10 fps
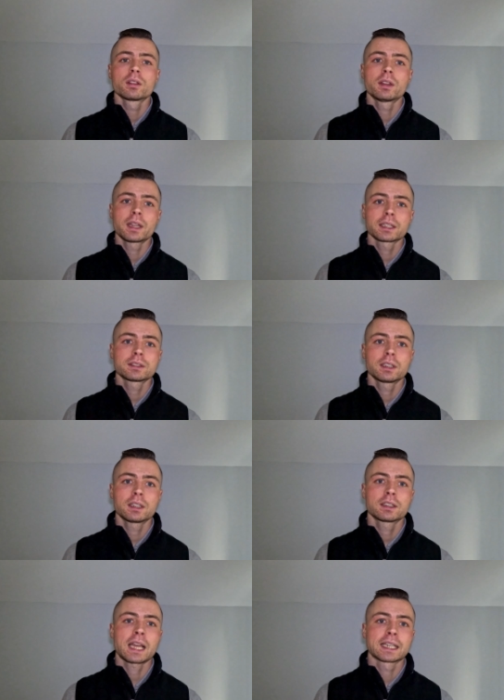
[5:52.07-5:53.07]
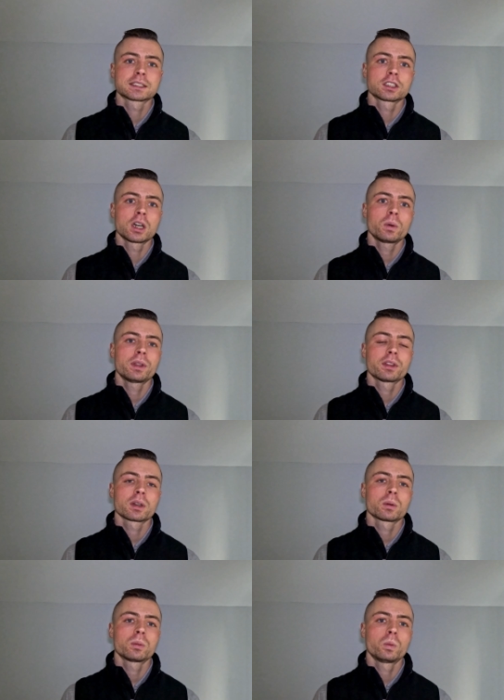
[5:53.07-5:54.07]
then that has to go in
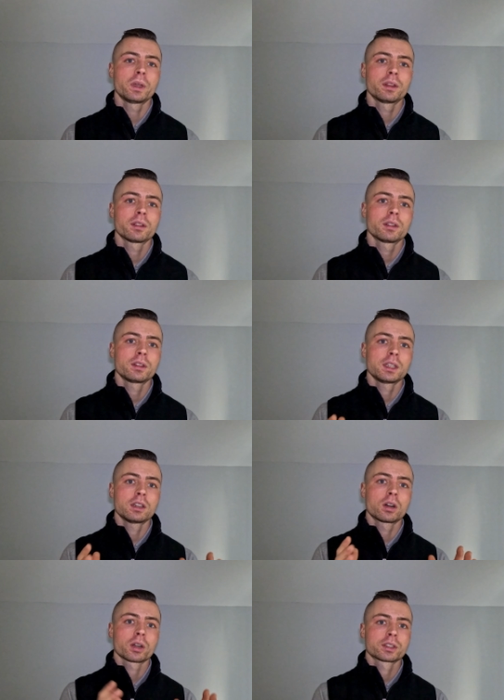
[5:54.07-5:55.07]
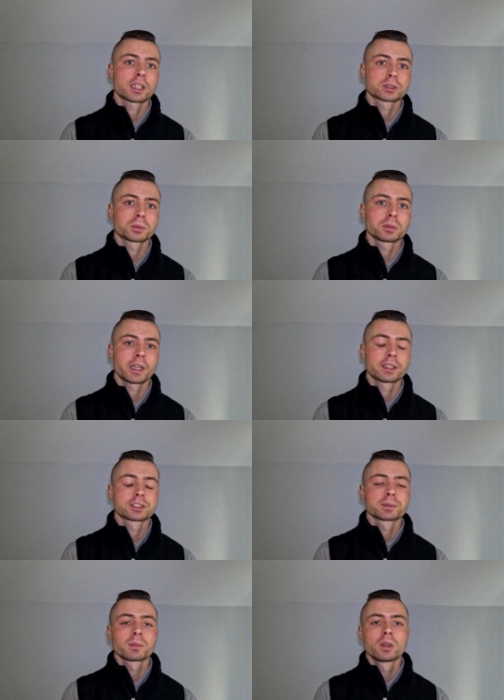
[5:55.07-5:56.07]
there with the architectural
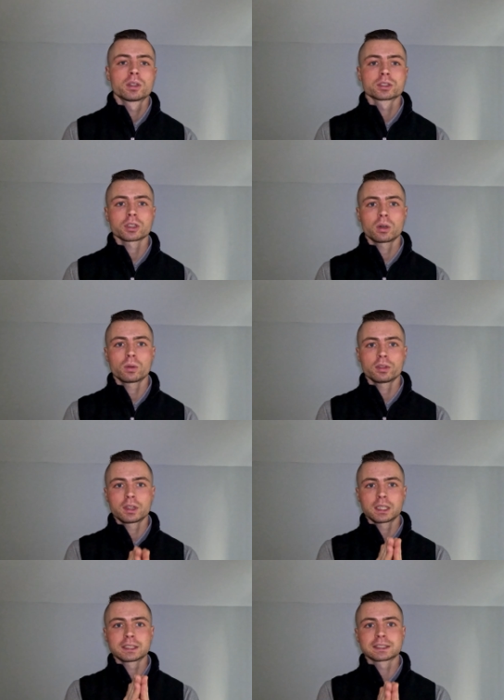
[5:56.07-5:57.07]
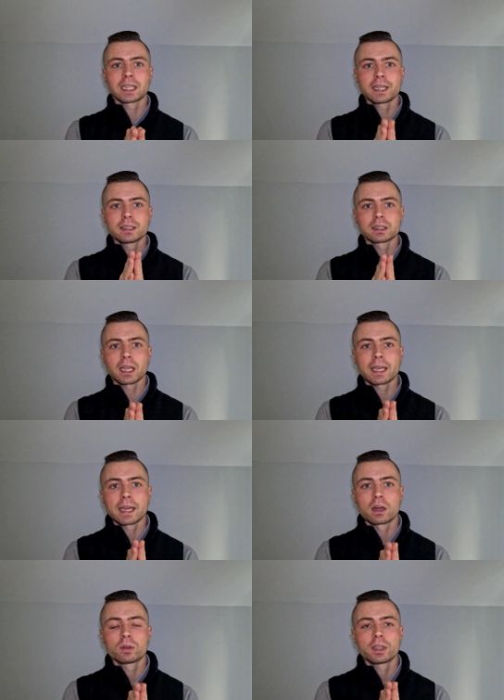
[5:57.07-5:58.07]
plans. So the design
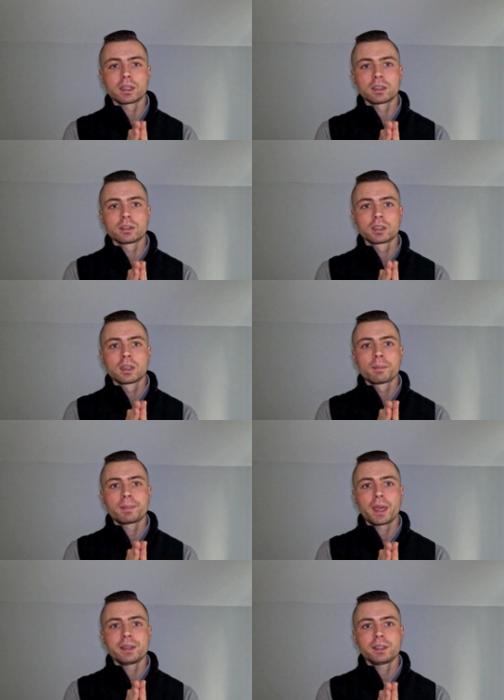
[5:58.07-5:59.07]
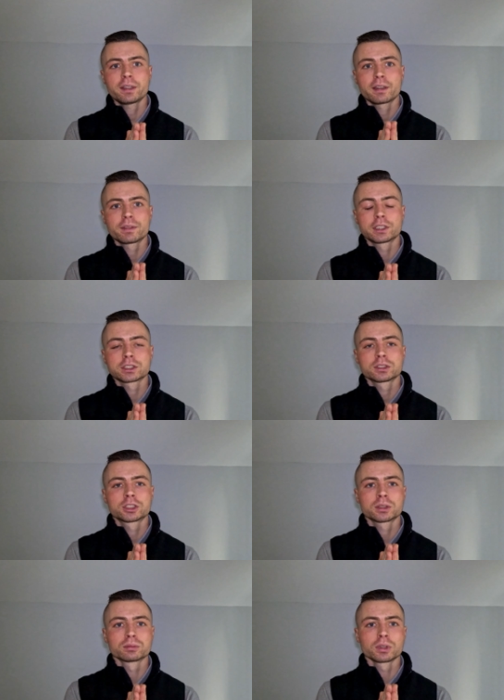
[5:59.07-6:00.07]
layout and painting that vision
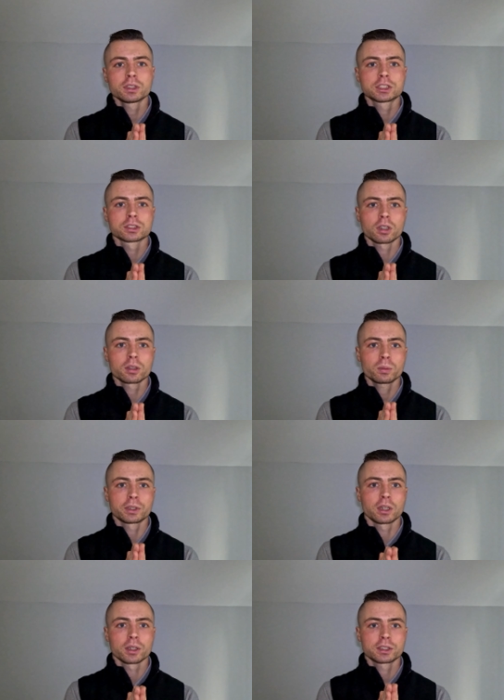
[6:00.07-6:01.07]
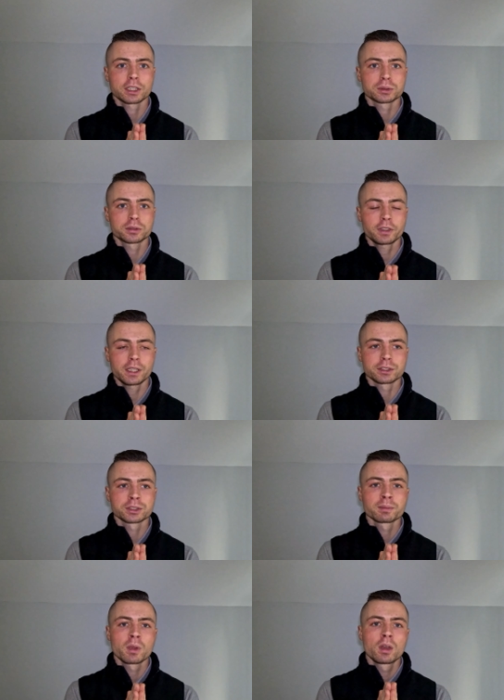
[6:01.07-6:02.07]
should really start in the architectural phase.